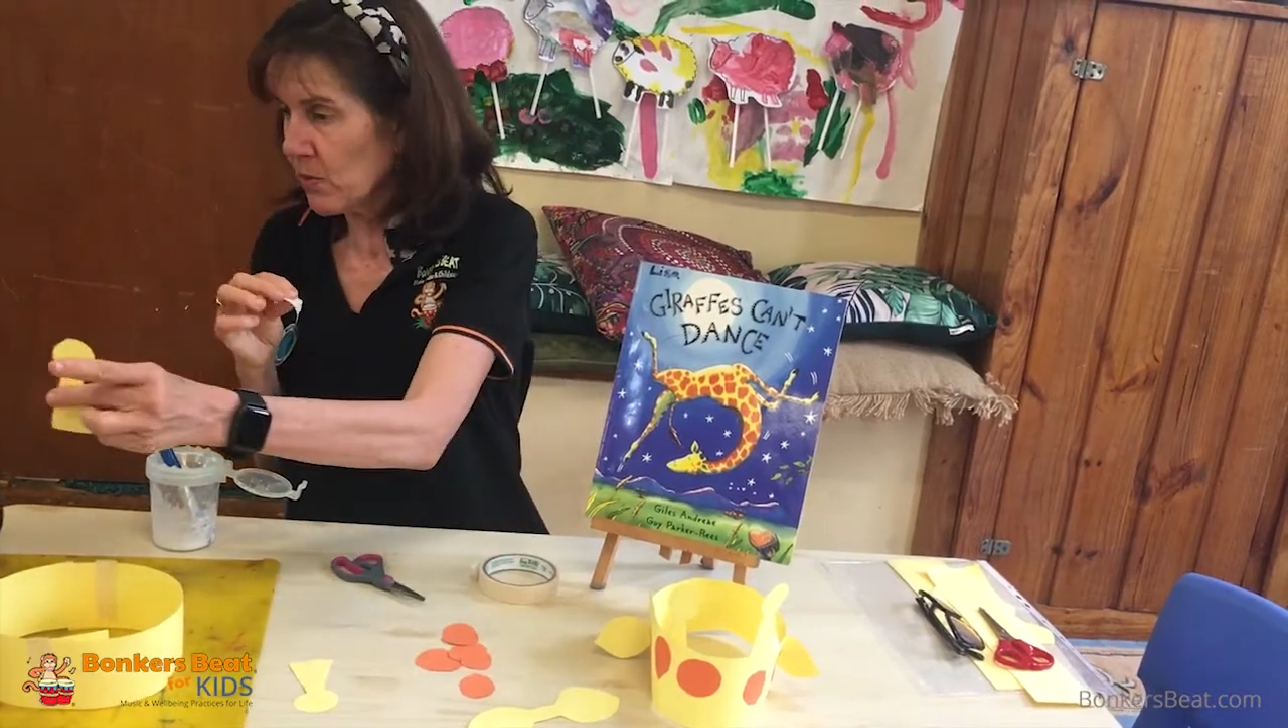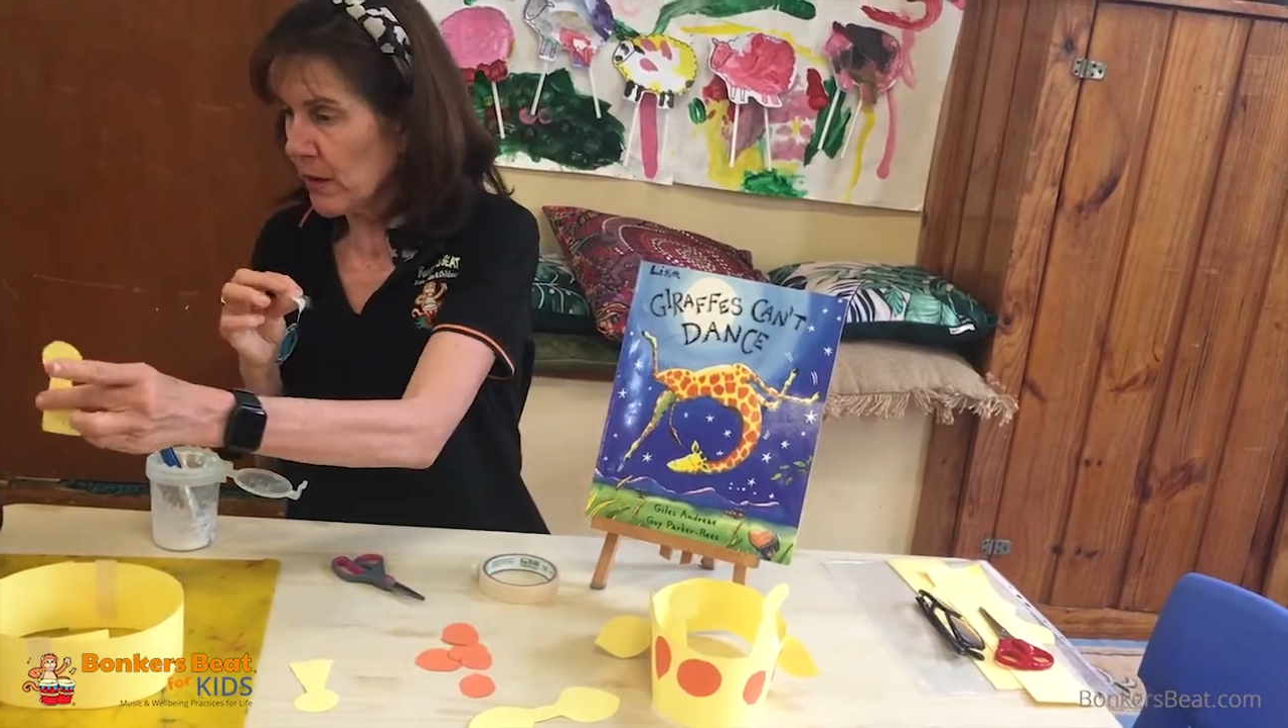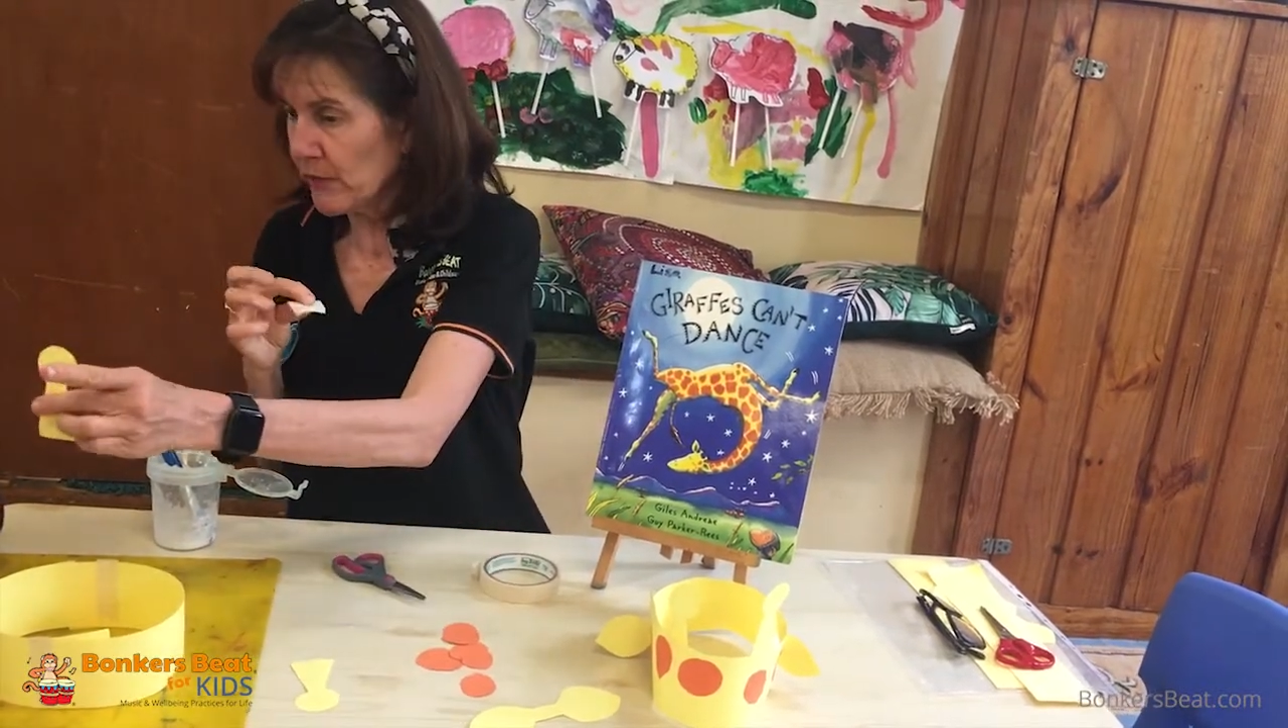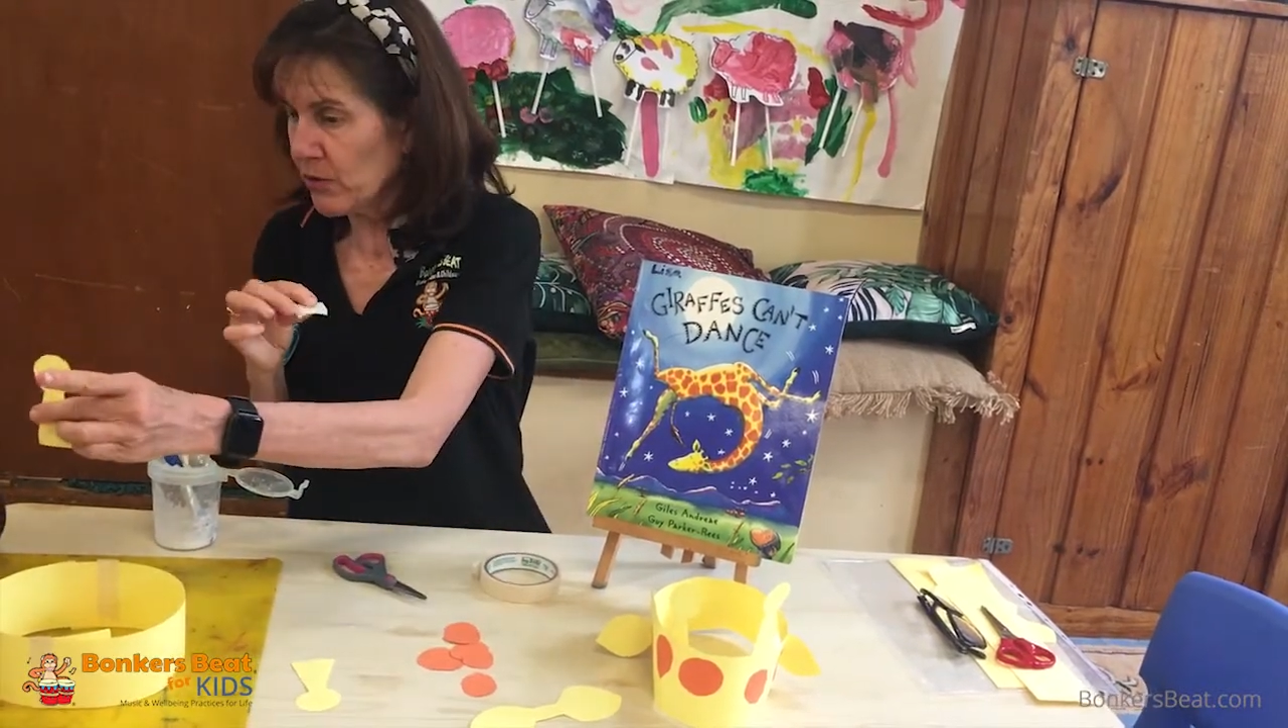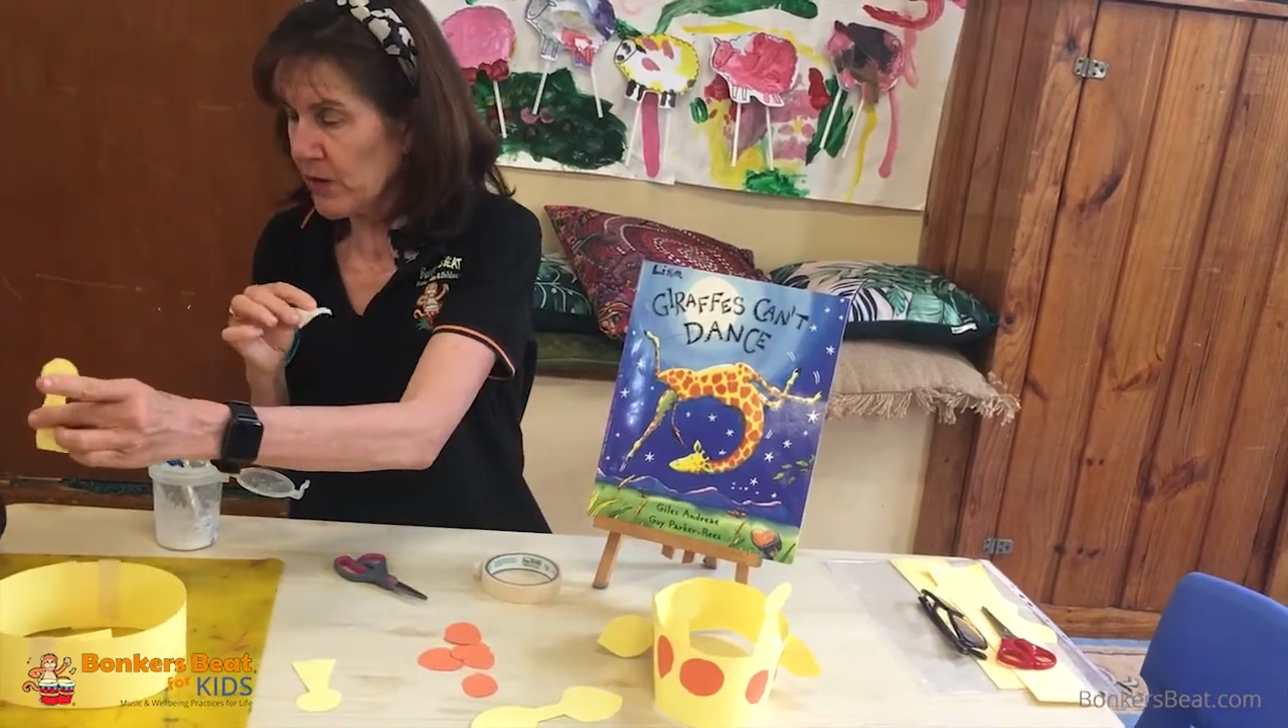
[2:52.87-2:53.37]

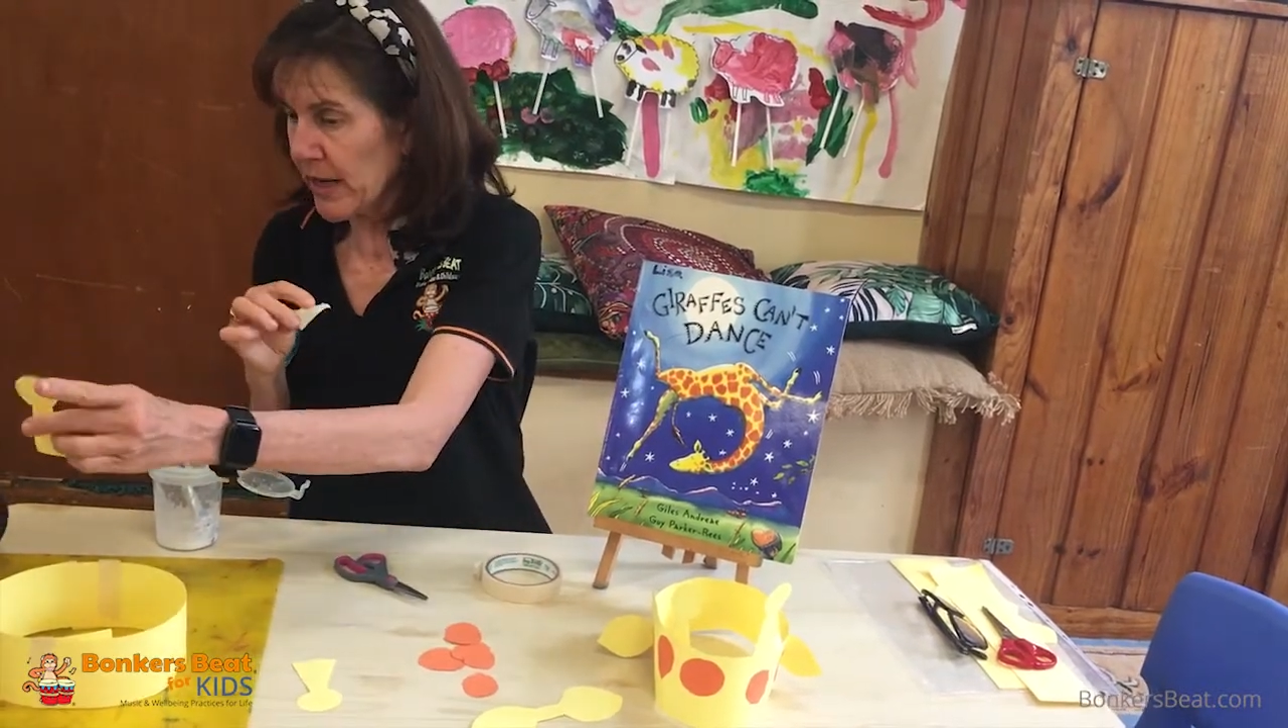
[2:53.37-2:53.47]
one of your